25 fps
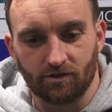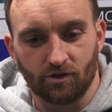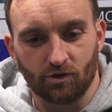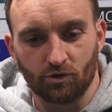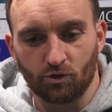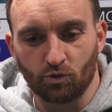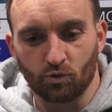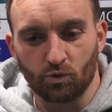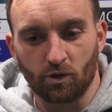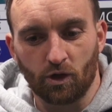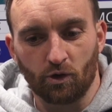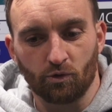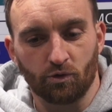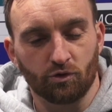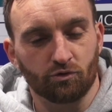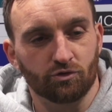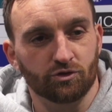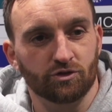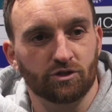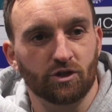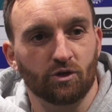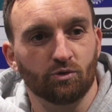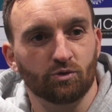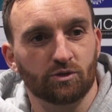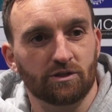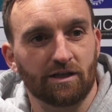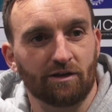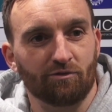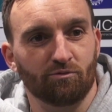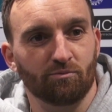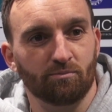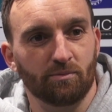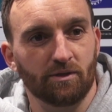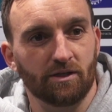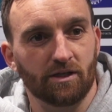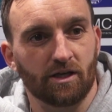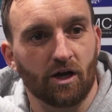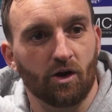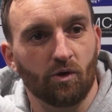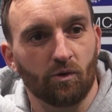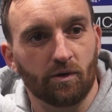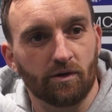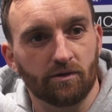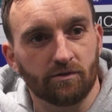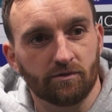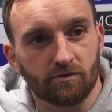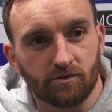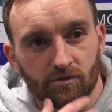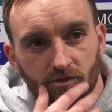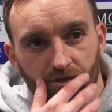and although the results haven't been
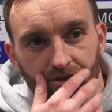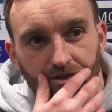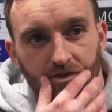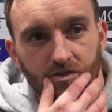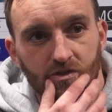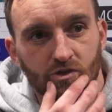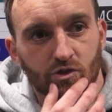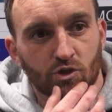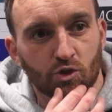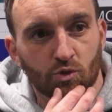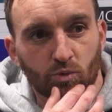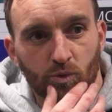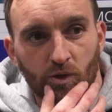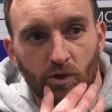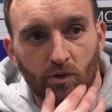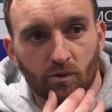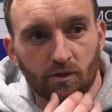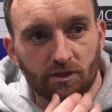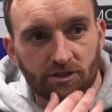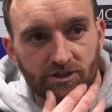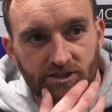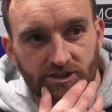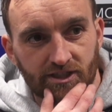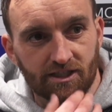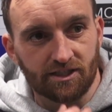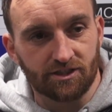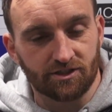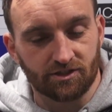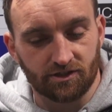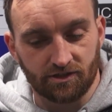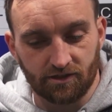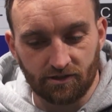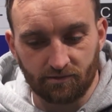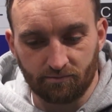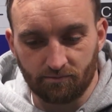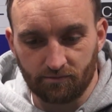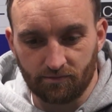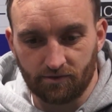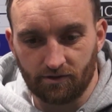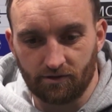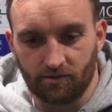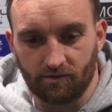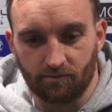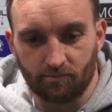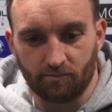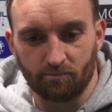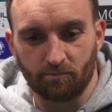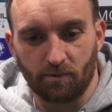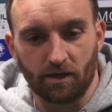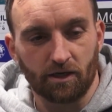going too well this season, in
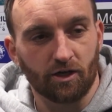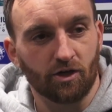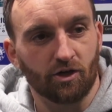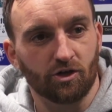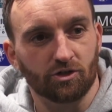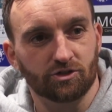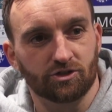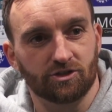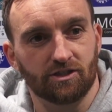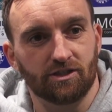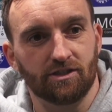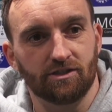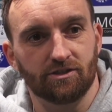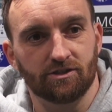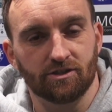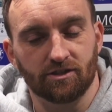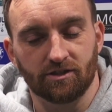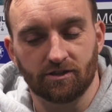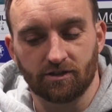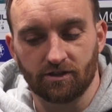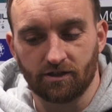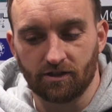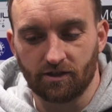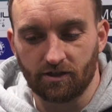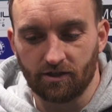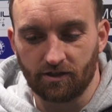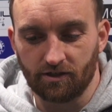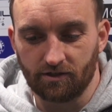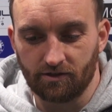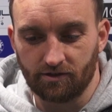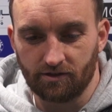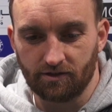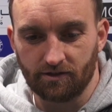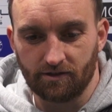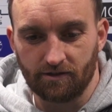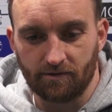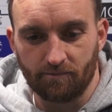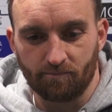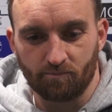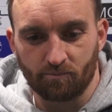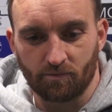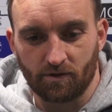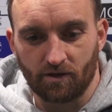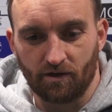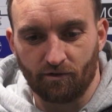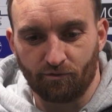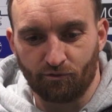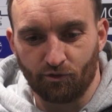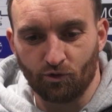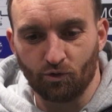my last season,
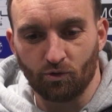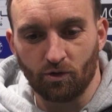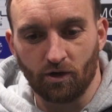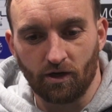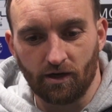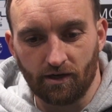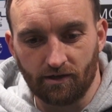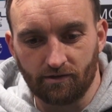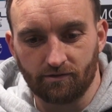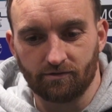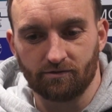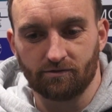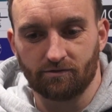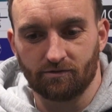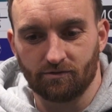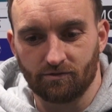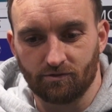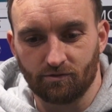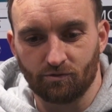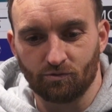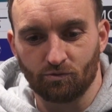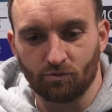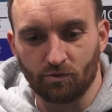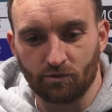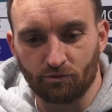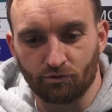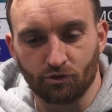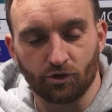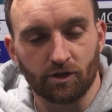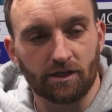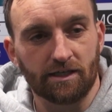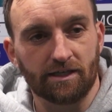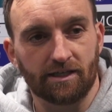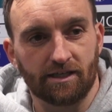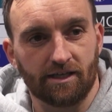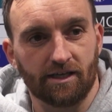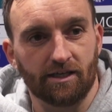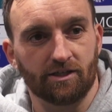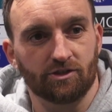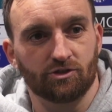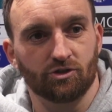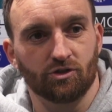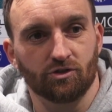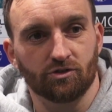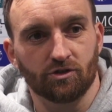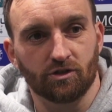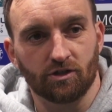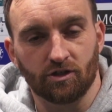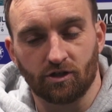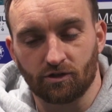I feel like we've really kicked
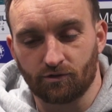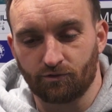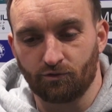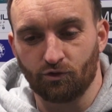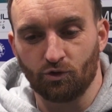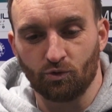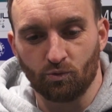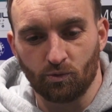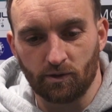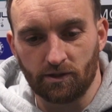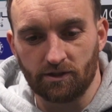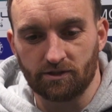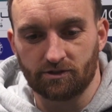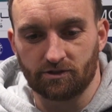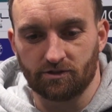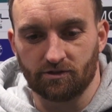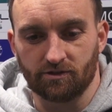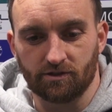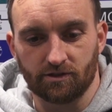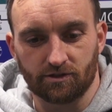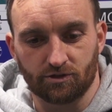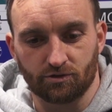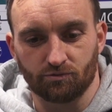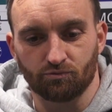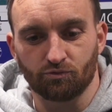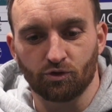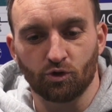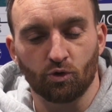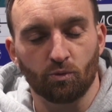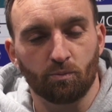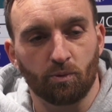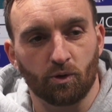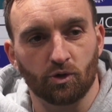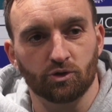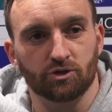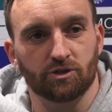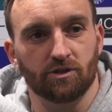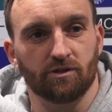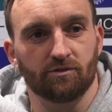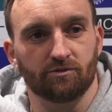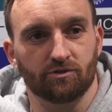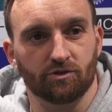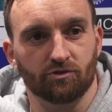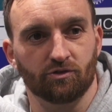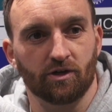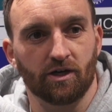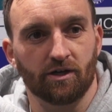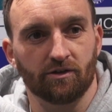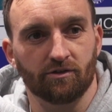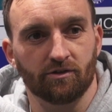on the last few weeks, and there's some real positives
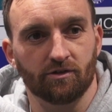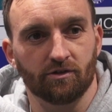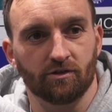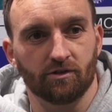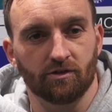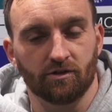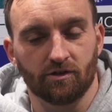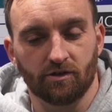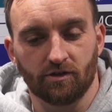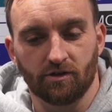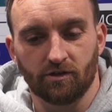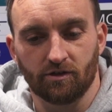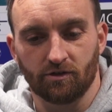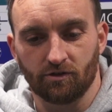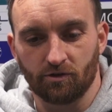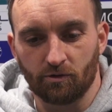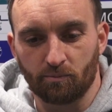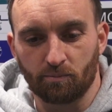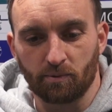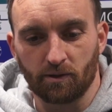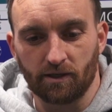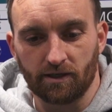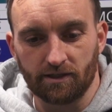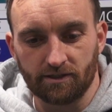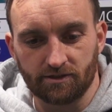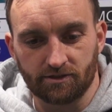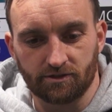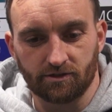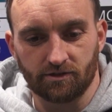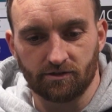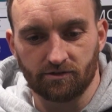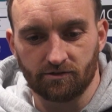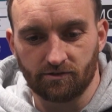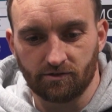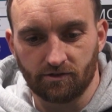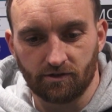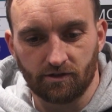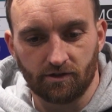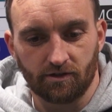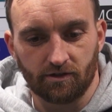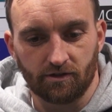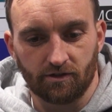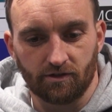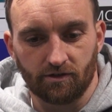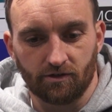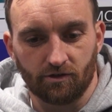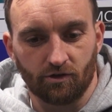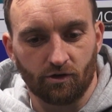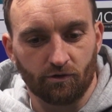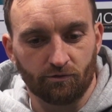around the place, and
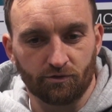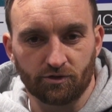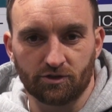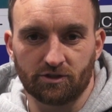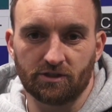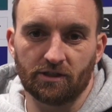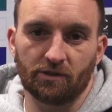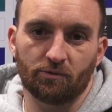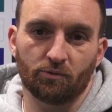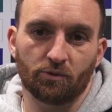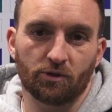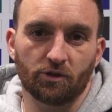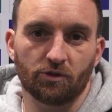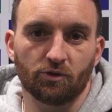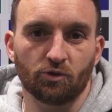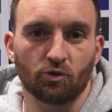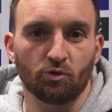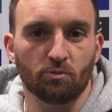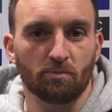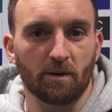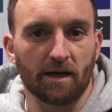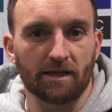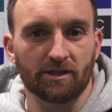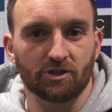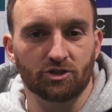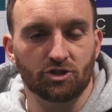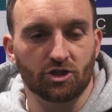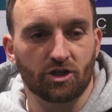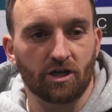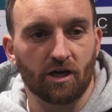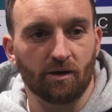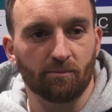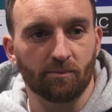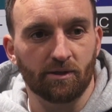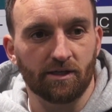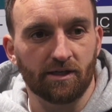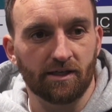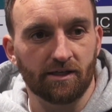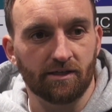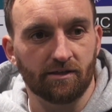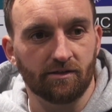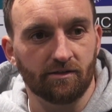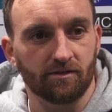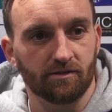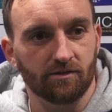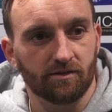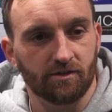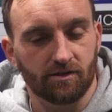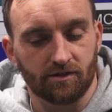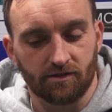obviously with the new manager coming
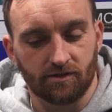in,